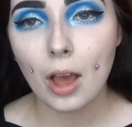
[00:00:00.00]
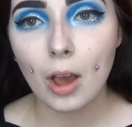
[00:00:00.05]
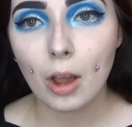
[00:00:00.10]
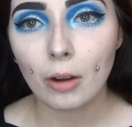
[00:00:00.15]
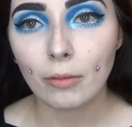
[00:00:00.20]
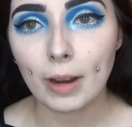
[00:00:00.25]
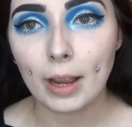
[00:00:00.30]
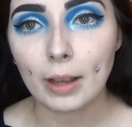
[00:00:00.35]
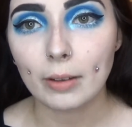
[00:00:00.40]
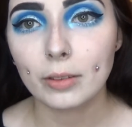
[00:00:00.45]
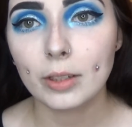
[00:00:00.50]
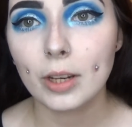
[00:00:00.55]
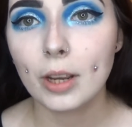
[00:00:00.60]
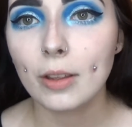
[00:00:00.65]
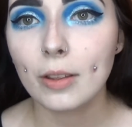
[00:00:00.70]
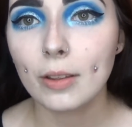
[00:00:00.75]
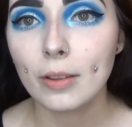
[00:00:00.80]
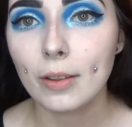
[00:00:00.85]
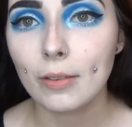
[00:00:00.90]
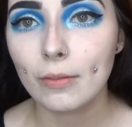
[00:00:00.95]
around
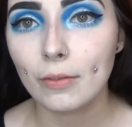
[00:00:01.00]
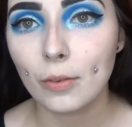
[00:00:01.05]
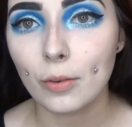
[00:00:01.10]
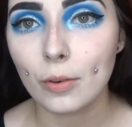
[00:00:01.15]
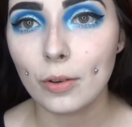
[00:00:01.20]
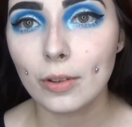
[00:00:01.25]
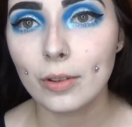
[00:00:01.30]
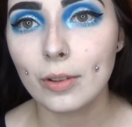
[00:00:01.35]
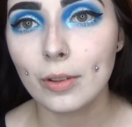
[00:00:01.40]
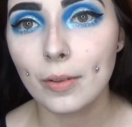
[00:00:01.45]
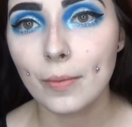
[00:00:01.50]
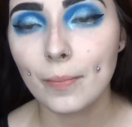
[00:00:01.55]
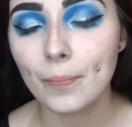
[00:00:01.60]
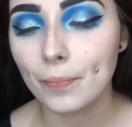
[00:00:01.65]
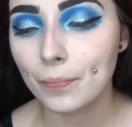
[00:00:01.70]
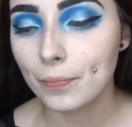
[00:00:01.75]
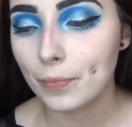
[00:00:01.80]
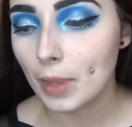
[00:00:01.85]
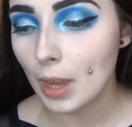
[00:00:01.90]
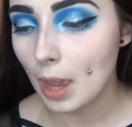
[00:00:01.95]
for
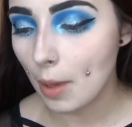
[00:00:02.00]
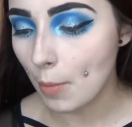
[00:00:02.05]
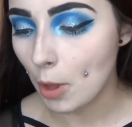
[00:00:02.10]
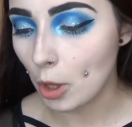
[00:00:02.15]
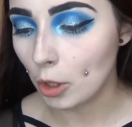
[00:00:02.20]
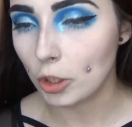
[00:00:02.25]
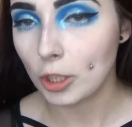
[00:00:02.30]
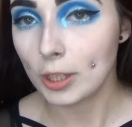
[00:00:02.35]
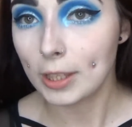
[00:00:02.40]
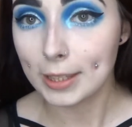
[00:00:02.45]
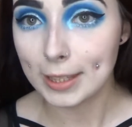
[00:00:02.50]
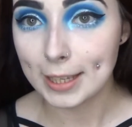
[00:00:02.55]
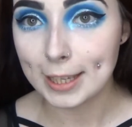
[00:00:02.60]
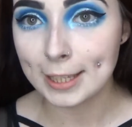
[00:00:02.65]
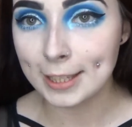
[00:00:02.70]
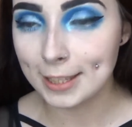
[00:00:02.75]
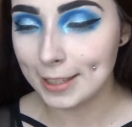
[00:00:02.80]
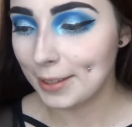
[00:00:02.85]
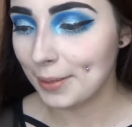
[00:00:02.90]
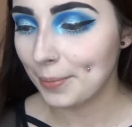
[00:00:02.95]

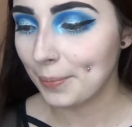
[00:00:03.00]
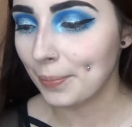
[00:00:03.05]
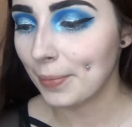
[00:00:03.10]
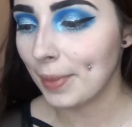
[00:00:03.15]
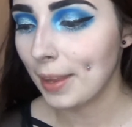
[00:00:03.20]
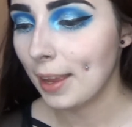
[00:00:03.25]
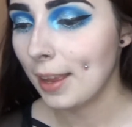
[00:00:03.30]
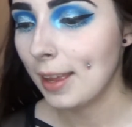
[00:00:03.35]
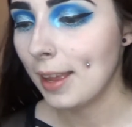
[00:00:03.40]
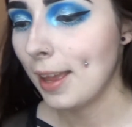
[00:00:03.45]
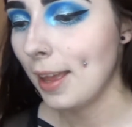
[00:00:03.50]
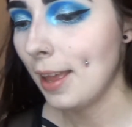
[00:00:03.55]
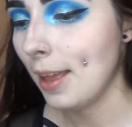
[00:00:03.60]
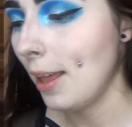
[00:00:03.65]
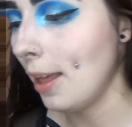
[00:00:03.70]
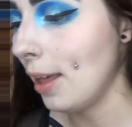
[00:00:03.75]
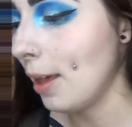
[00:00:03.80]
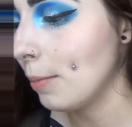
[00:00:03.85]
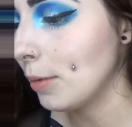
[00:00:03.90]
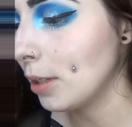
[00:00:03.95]
emergencies.
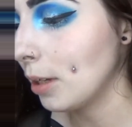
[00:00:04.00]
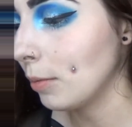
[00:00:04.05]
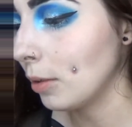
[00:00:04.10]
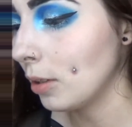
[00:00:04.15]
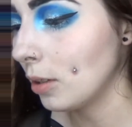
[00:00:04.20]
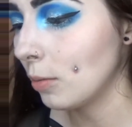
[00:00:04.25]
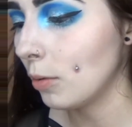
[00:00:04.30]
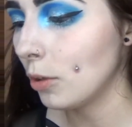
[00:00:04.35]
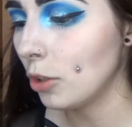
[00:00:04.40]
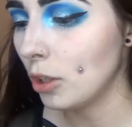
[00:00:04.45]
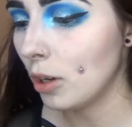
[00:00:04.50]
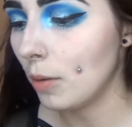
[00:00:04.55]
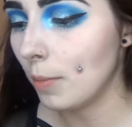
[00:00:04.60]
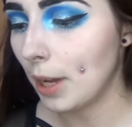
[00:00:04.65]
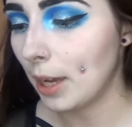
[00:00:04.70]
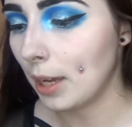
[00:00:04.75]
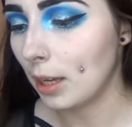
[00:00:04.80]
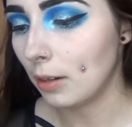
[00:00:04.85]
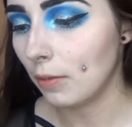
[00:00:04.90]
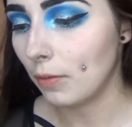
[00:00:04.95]
So I'm gonna swatch it on my
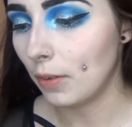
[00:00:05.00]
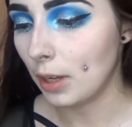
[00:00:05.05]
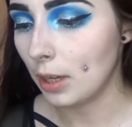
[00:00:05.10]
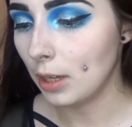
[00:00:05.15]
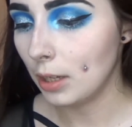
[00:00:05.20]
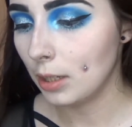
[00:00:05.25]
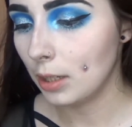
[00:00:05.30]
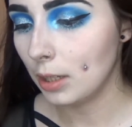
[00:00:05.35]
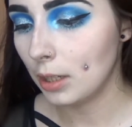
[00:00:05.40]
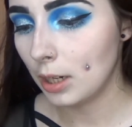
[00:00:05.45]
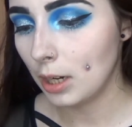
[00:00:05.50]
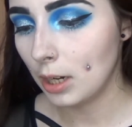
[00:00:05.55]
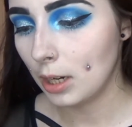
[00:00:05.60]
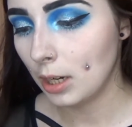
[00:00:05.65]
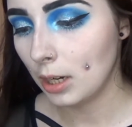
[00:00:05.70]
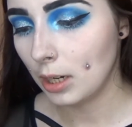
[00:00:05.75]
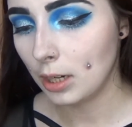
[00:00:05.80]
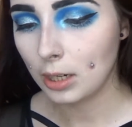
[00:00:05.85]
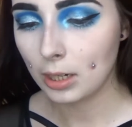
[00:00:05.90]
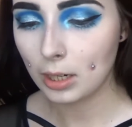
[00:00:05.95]
hand first.
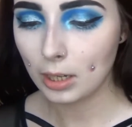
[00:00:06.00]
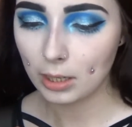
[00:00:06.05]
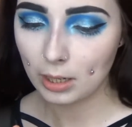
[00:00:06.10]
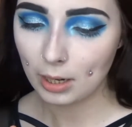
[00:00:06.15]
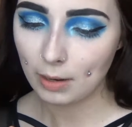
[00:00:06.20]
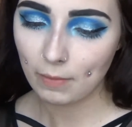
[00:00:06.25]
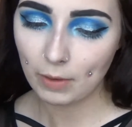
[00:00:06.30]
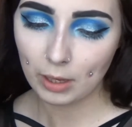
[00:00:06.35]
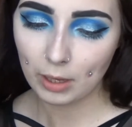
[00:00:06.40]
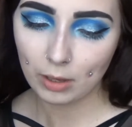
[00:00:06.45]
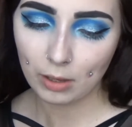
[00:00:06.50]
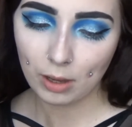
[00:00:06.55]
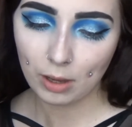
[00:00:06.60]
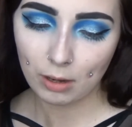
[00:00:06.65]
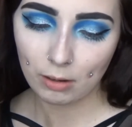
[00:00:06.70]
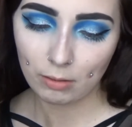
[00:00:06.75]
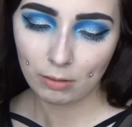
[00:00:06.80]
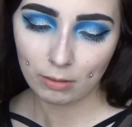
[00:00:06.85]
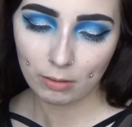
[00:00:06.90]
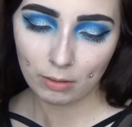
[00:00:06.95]
Doesn't have like a
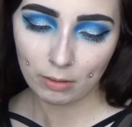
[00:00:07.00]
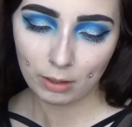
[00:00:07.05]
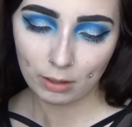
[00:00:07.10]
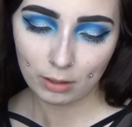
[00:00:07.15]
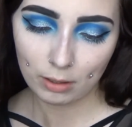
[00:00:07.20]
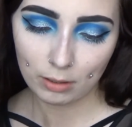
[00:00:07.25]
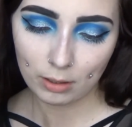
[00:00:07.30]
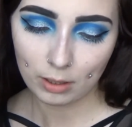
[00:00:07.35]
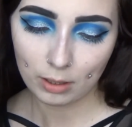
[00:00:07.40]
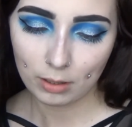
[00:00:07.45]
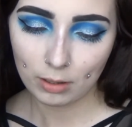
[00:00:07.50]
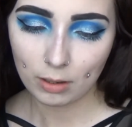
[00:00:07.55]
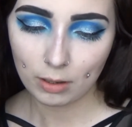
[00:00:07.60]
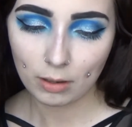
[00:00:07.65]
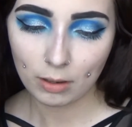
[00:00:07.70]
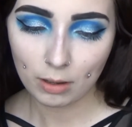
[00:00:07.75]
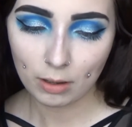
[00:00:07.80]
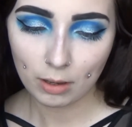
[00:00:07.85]
colour or anything, does it? No. Okay,